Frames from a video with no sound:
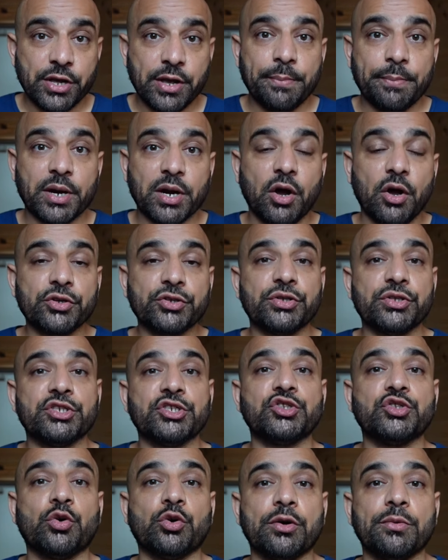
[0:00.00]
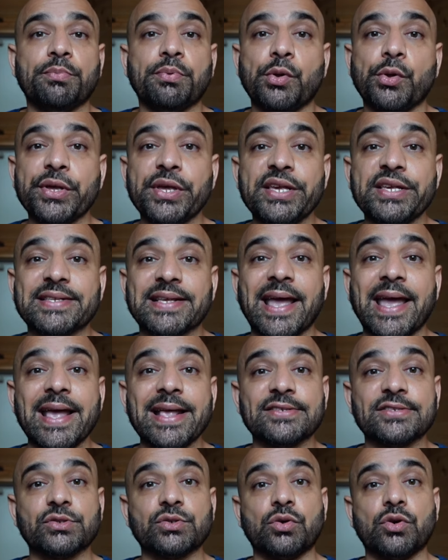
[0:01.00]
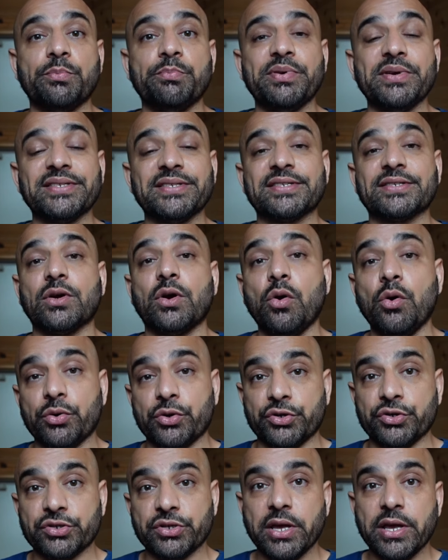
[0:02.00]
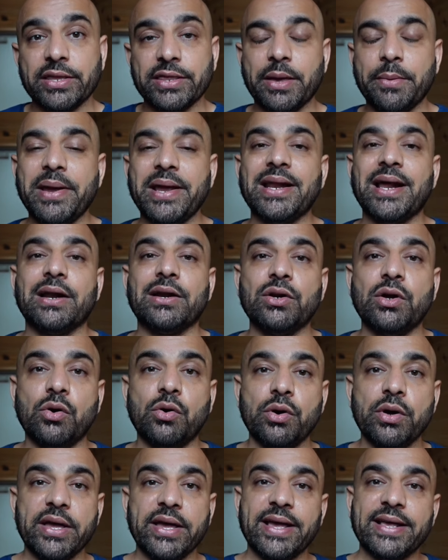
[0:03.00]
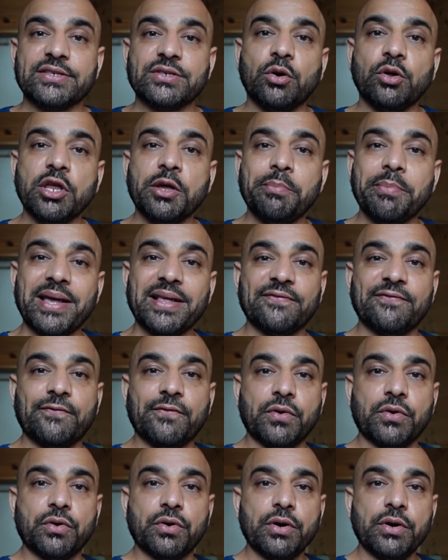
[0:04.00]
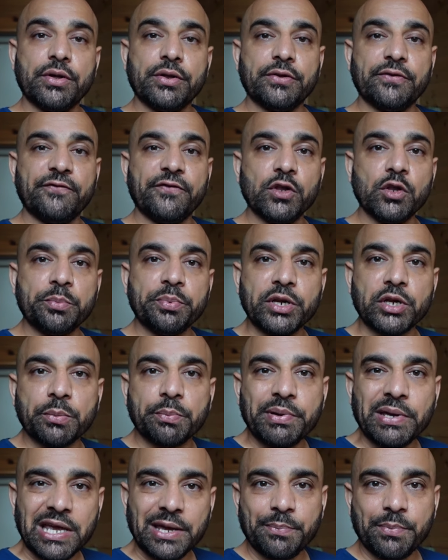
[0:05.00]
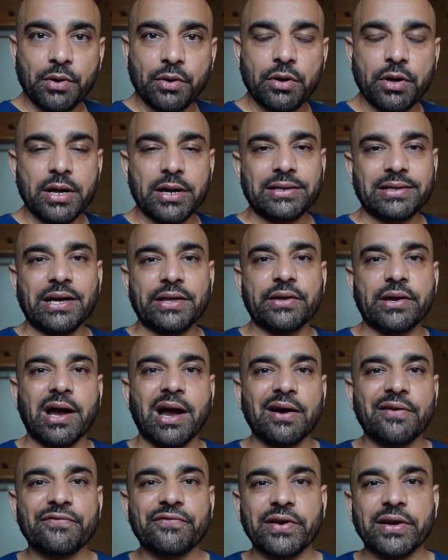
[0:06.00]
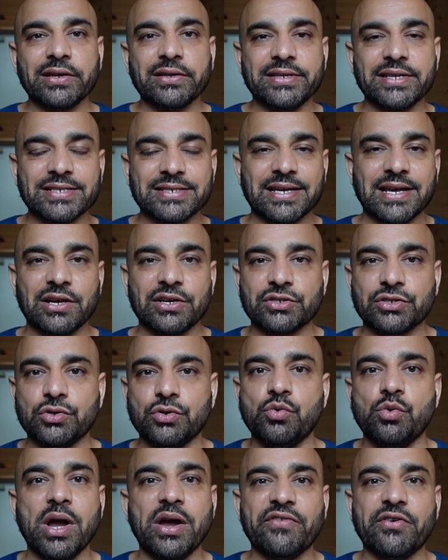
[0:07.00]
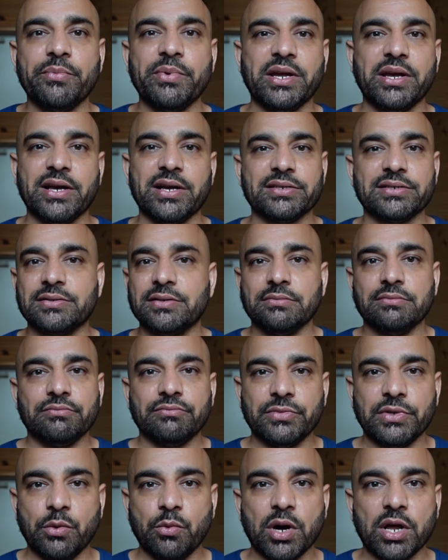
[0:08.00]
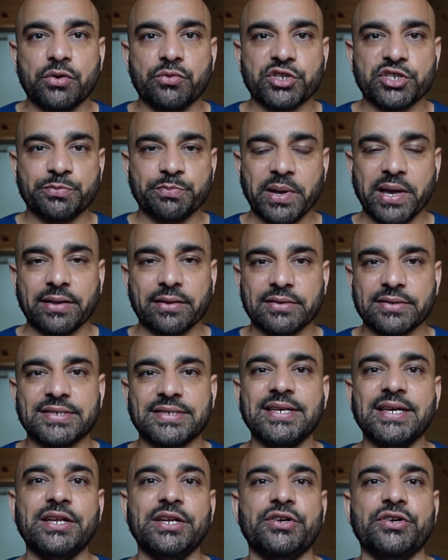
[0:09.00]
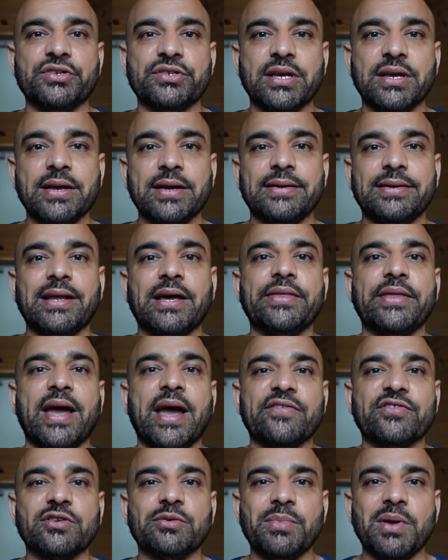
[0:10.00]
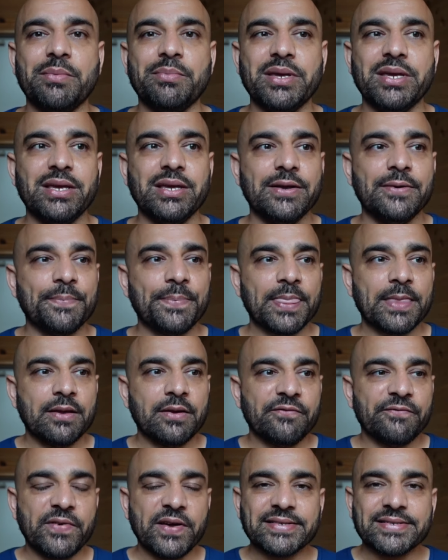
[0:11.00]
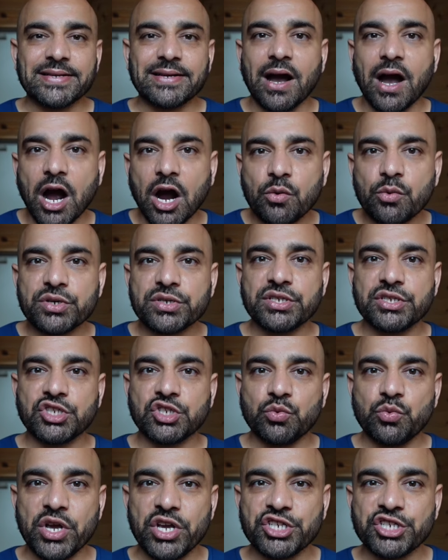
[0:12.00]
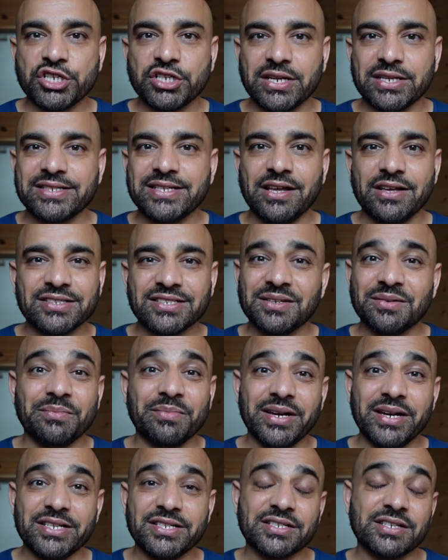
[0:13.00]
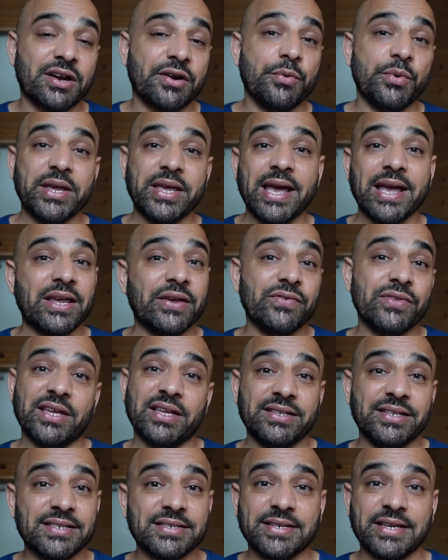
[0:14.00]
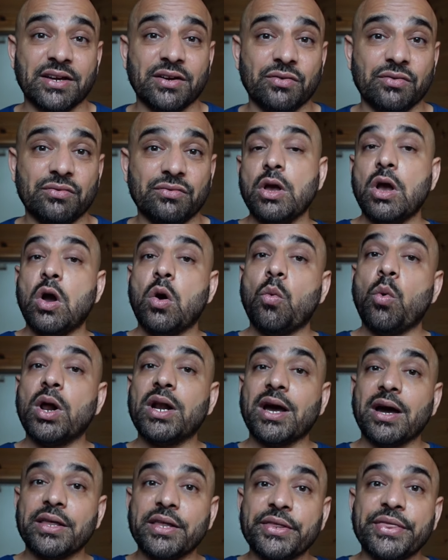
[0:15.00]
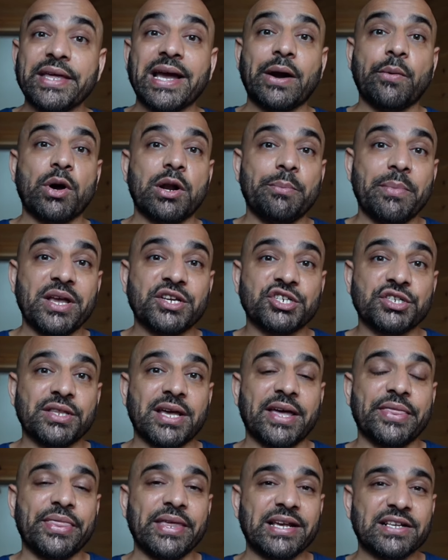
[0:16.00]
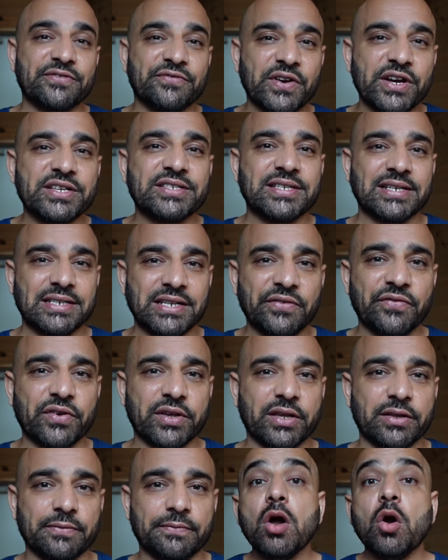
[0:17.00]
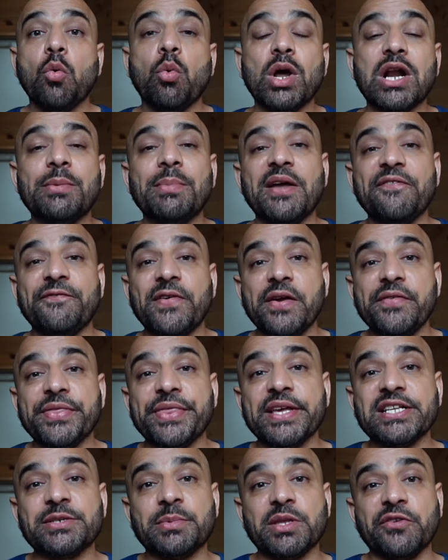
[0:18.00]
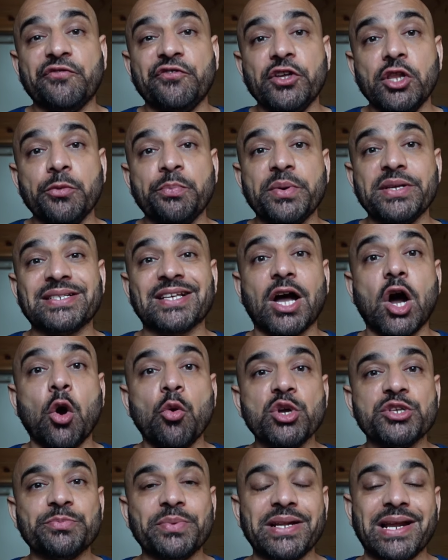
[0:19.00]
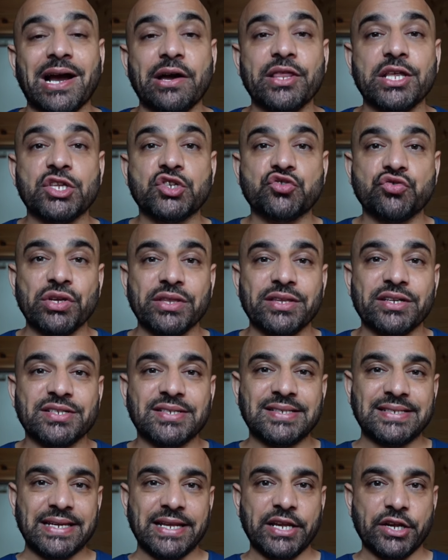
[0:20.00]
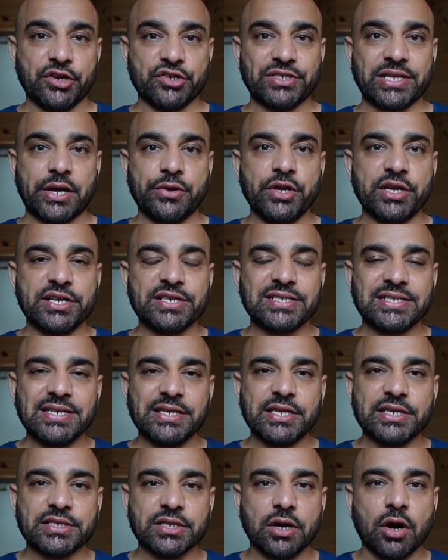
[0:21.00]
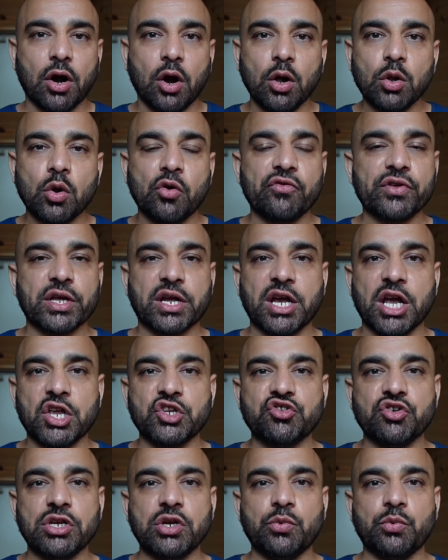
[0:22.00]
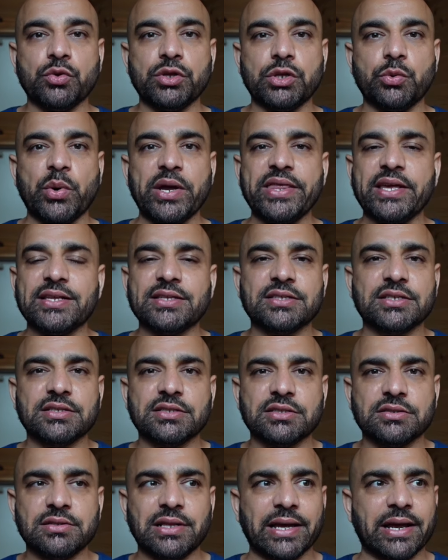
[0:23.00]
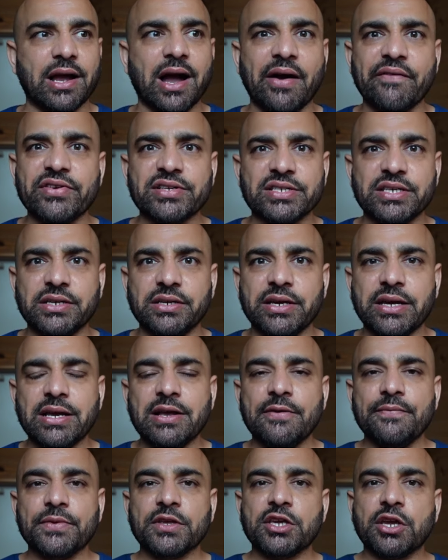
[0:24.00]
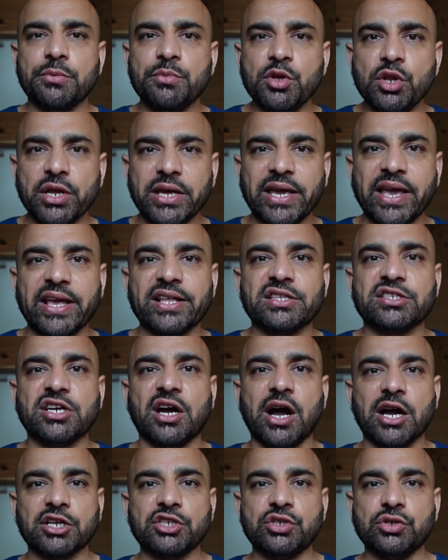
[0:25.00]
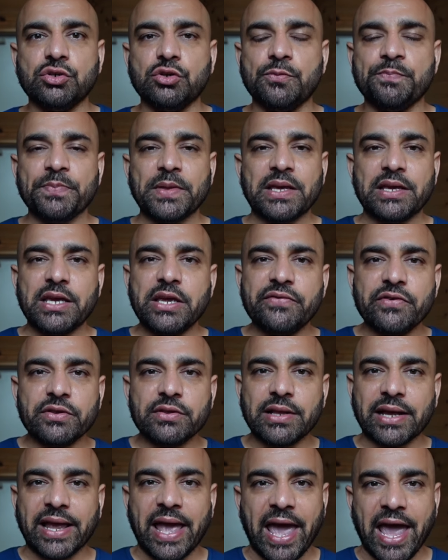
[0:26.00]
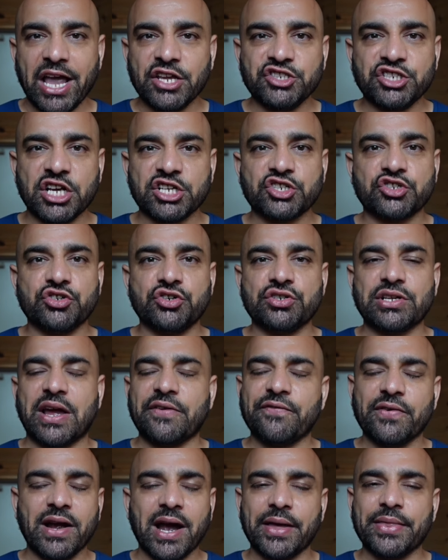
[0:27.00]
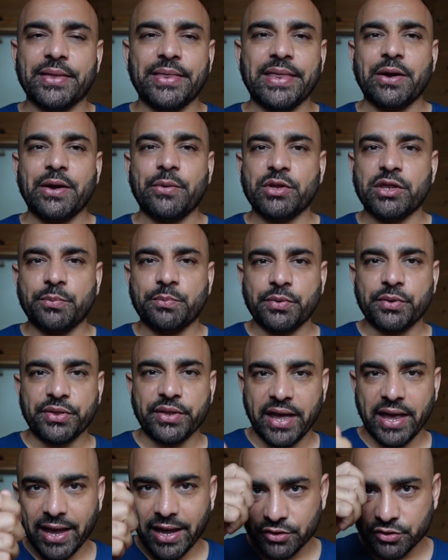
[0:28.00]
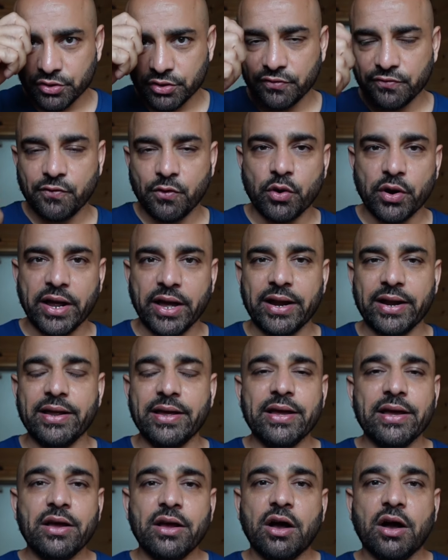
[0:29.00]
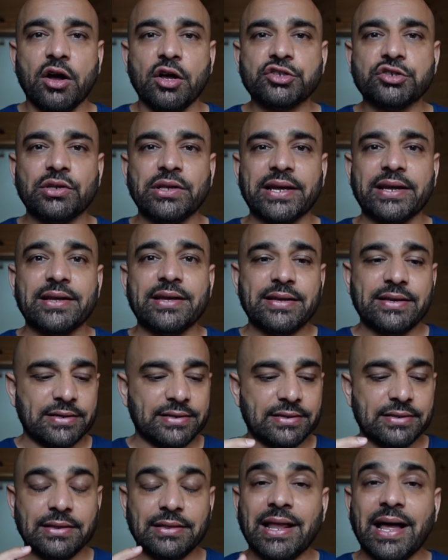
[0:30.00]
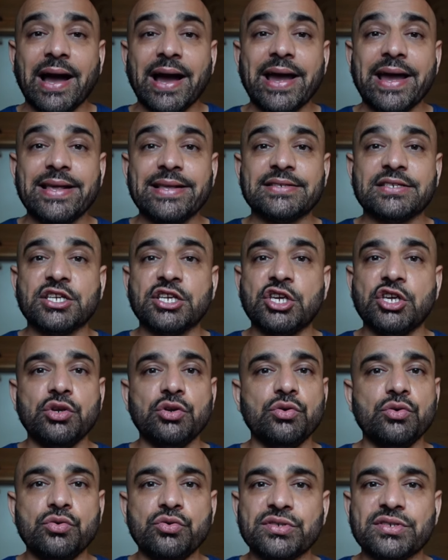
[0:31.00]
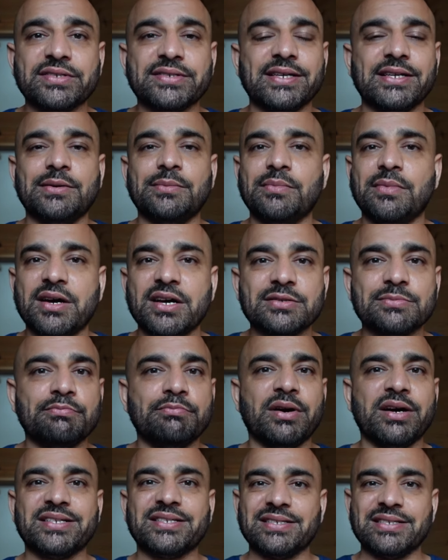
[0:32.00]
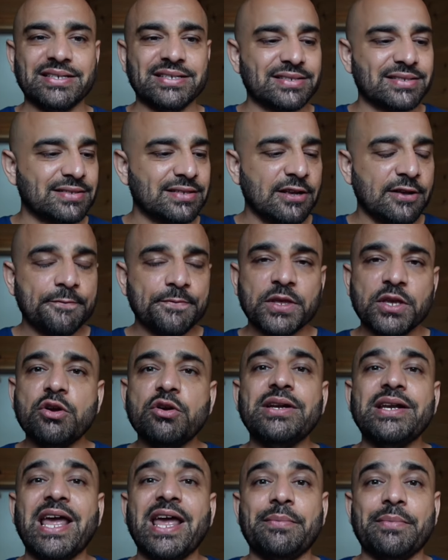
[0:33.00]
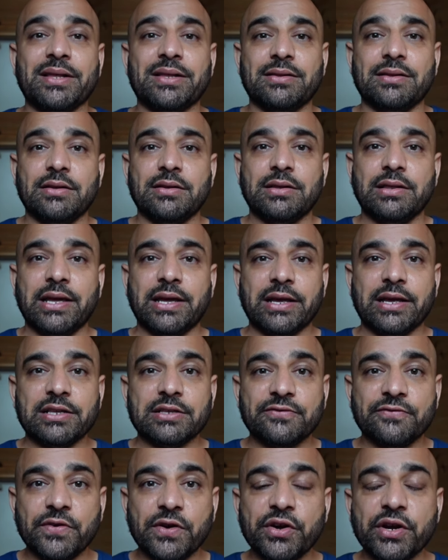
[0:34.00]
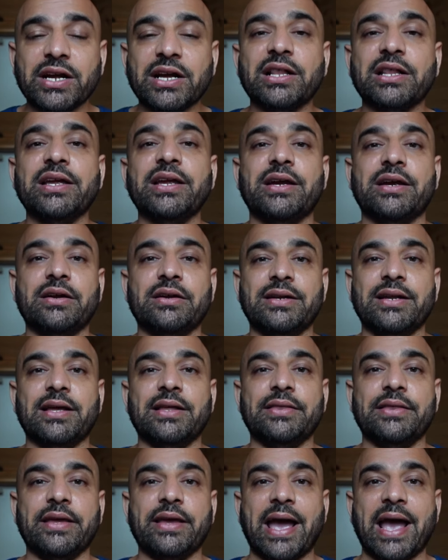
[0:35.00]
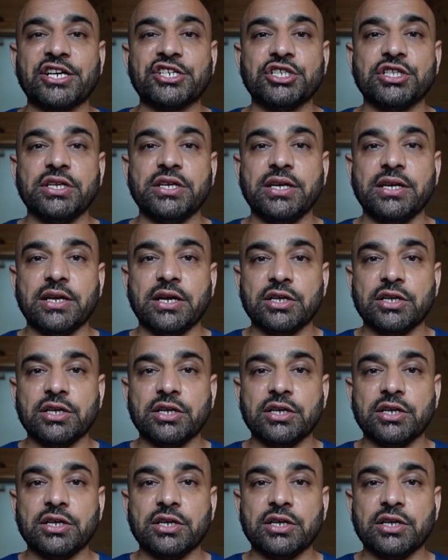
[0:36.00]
but also the store employees and store business owners. They may not know it's only meant for the Filipino people. Now they're offering discounts to whoever because they want to respect seniors. Now they have to maybe face an awkward situation and tell somebody, sorry, we can't give you that discount. One other thing I want to mention that I think is very significant. One of my favorite things about the Philippines has always been how they treat their seniors. Now, you can see this all over the country. The way they, like, obviously communicate, talk to, even like hand gestures. I forgot the where they put the hand to their forehead. Also, like lines, queues, cinemas, buses, you name it. Like, it's very clear that they actually